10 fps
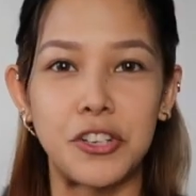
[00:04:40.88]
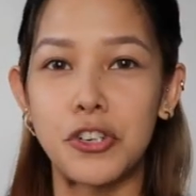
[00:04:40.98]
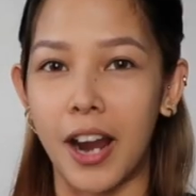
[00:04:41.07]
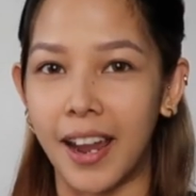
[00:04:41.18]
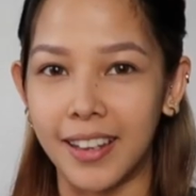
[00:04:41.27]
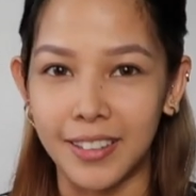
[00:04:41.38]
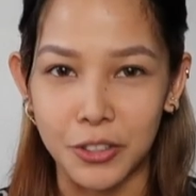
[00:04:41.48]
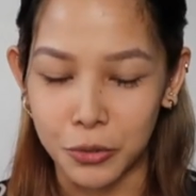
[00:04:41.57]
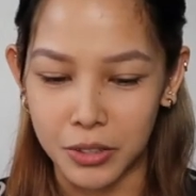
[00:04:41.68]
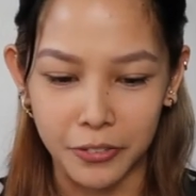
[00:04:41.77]
try and
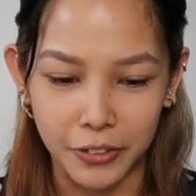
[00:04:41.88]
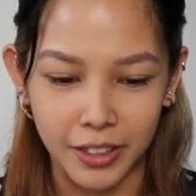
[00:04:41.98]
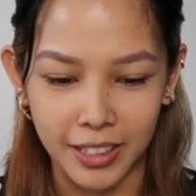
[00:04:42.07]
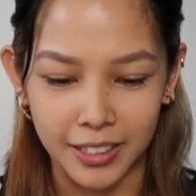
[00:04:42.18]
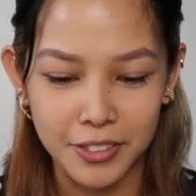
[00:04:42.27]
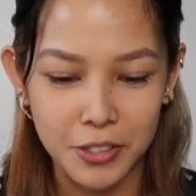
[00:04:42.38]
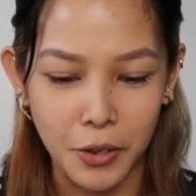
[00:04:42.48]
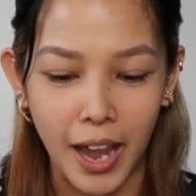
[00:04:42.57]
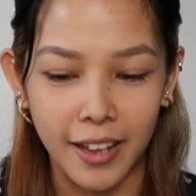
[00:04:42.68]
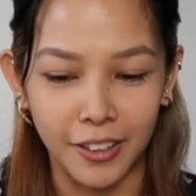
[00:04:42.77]
do different things.
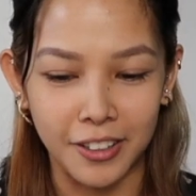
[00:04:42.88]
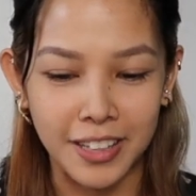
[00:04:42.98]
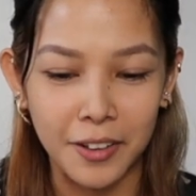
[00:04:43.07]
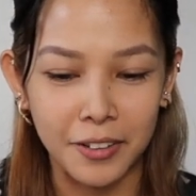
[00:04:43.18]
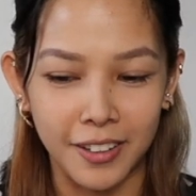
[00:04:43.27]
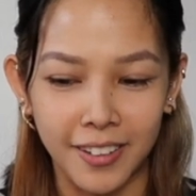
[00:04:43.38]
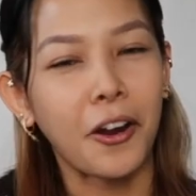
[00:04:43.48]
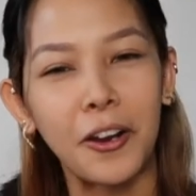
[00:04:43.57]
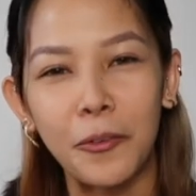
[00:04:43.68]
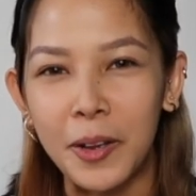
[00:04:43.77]
So I learned how to
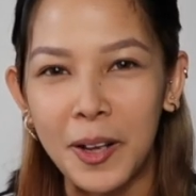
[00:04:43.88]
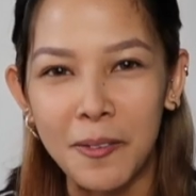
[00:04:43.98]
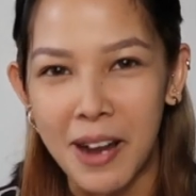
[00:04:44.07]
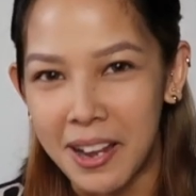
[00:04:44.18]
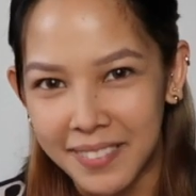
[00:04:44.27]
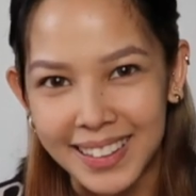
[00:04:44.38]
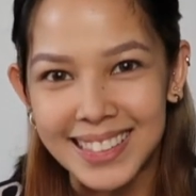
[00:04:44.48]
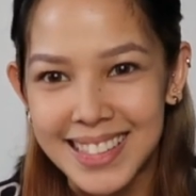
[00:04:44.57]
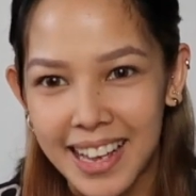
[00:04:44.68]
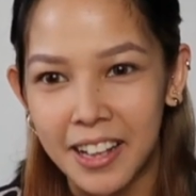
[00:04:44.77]
cartwheel by
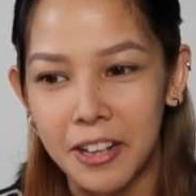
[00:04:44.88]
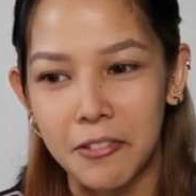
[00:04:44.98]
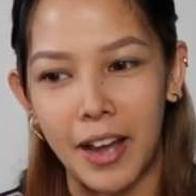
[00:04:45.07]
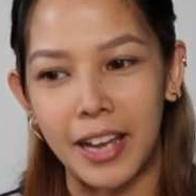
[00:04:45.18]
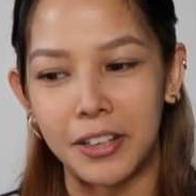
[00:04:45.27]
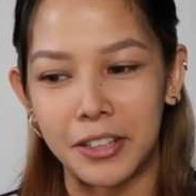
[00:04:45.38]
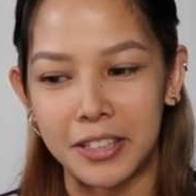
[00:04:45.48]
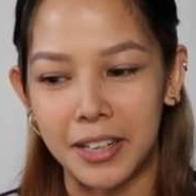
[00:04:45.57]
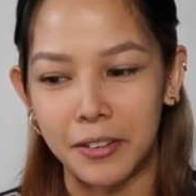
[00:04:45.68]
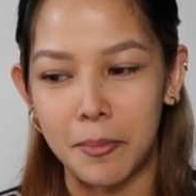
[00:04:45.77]
myself. I
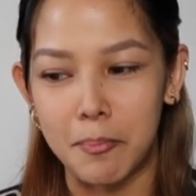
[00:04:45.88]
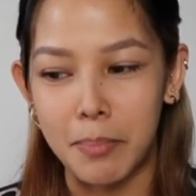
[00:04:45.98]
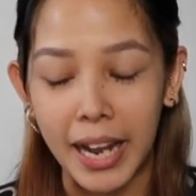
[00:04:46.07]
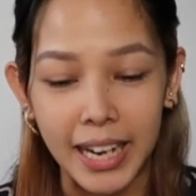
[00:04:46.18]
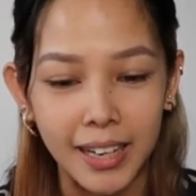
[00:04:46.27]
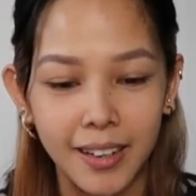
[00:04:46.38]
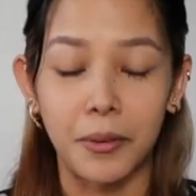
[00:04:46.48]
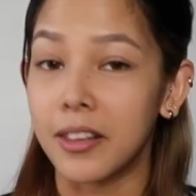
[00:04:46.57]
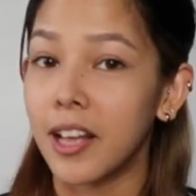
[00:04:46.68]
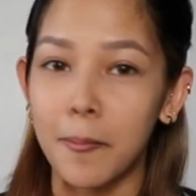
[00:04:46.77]
learned how to bike
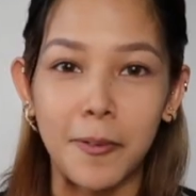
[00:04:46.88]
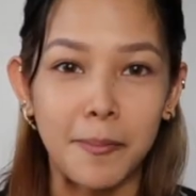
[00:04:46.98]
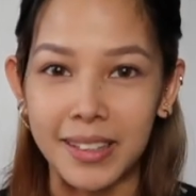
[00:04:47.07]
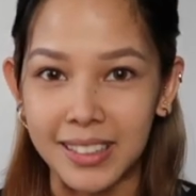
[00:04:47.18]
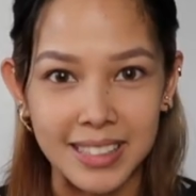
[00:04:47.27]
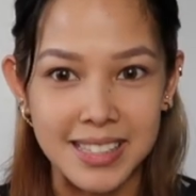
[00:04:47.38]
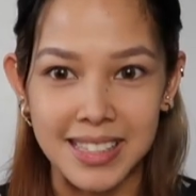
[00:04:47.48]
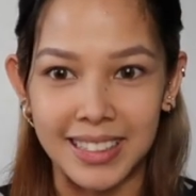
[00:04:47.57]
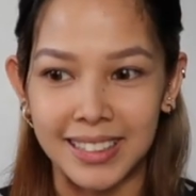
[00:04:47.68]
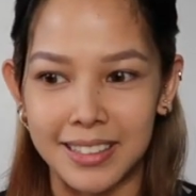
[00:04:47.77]
with the help of my
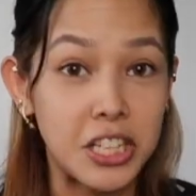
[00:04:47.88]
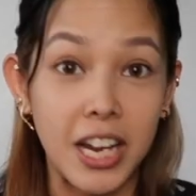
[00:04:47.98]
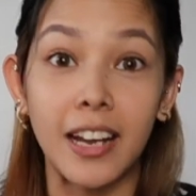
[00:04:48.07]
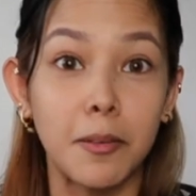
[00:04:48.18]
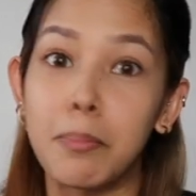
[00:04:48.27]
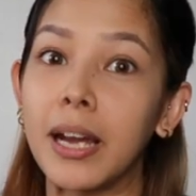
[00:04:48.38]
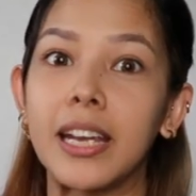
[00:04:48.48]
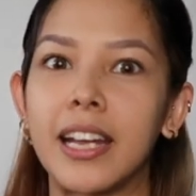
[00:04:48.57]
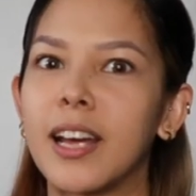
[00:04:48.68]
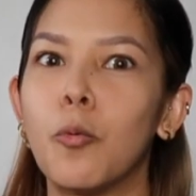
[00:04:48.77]
cousin. She had a
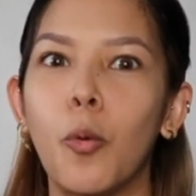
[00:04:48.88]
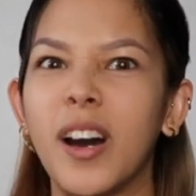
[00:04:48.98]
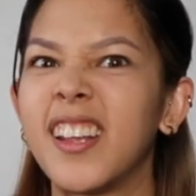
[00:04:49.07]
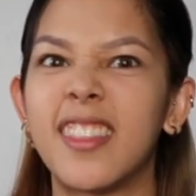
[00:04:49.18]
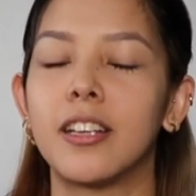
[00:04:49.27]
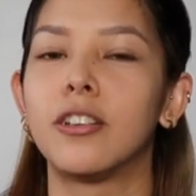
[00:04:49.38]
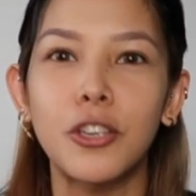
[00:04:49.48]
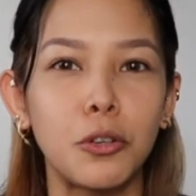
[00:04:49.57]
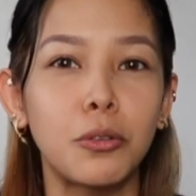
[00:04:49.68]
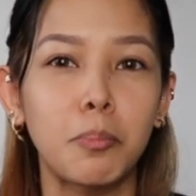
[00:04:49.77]
bike and I wanted that
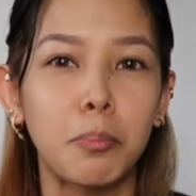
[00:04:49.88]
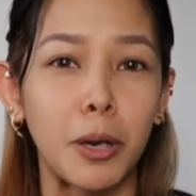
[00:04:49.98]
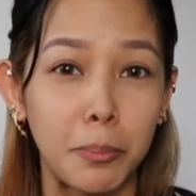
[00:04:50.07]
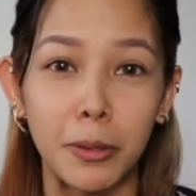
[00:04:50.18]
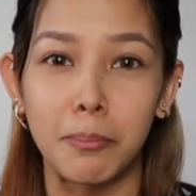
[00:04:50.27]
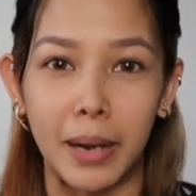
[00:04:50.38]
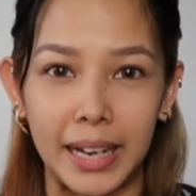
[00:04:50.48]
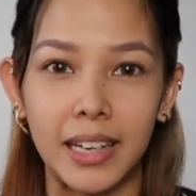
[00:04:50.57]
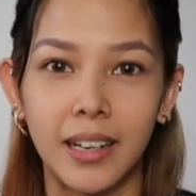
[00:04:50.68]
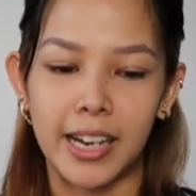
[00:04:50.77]
cute purple
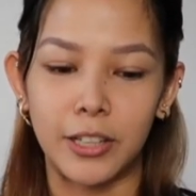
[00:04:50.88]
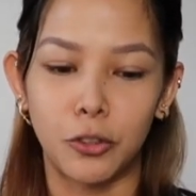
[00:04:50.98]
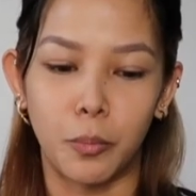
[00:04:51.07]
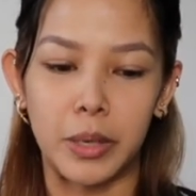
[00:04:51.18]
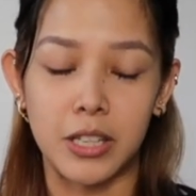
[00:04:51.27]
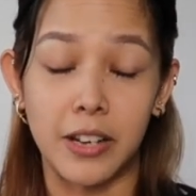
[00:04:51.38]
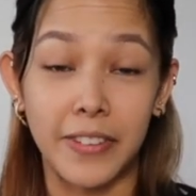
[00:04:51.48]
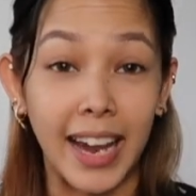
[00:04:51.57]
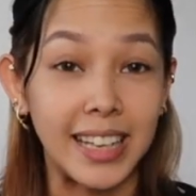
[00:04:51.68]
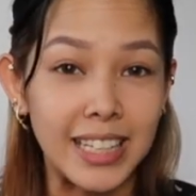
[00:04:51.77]
bike. I told myself
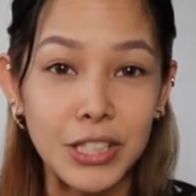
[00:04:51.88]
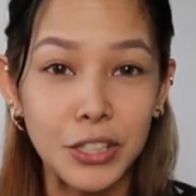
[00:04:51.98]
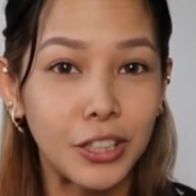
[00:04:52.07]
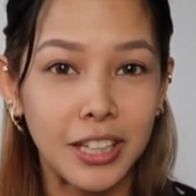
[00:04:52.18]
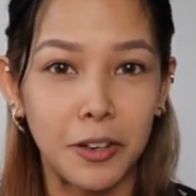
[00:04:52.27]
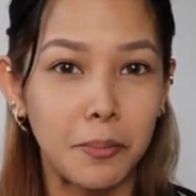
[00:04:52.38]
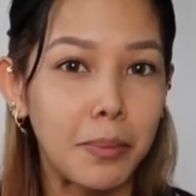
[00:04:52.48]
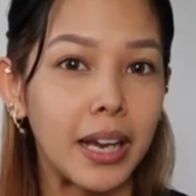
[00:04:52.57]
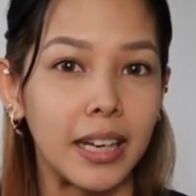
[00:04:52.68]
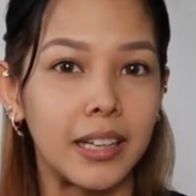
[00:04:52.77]
I need to learn how to
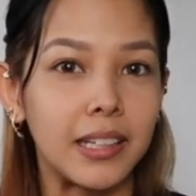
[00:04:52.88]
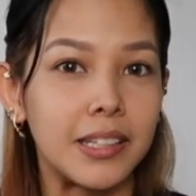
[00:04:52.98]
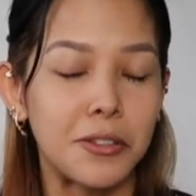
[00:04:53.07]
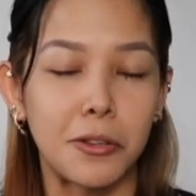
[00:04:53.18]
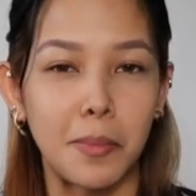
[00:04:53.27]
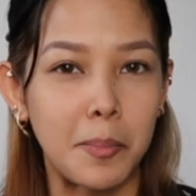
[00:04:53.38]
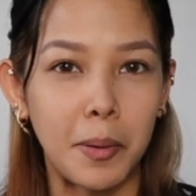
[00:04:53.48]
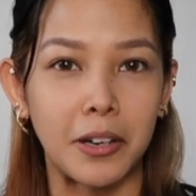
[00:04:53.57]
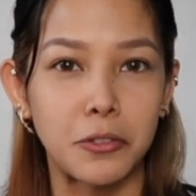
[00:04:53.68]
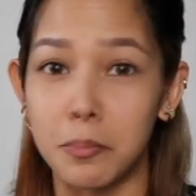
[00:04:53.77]
bike so that my
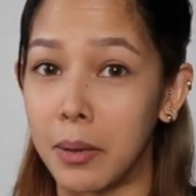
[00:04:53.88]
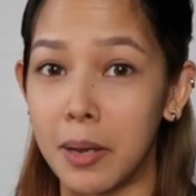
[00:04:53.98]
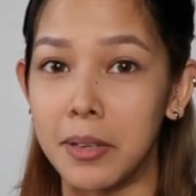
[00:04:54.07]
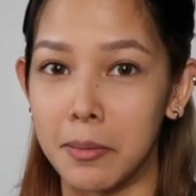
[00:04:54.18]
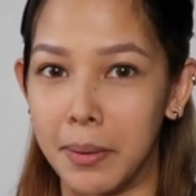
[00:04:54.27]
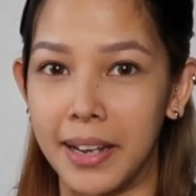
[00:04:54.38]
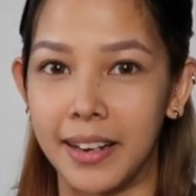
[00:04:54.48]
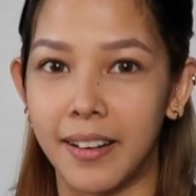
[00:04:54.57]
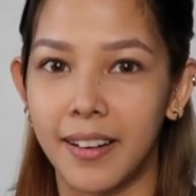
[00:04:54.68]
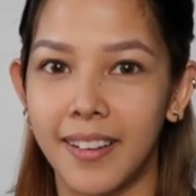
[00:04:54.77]
parents would buy me a
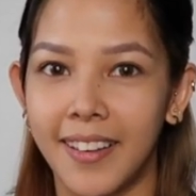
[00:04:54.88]
bike.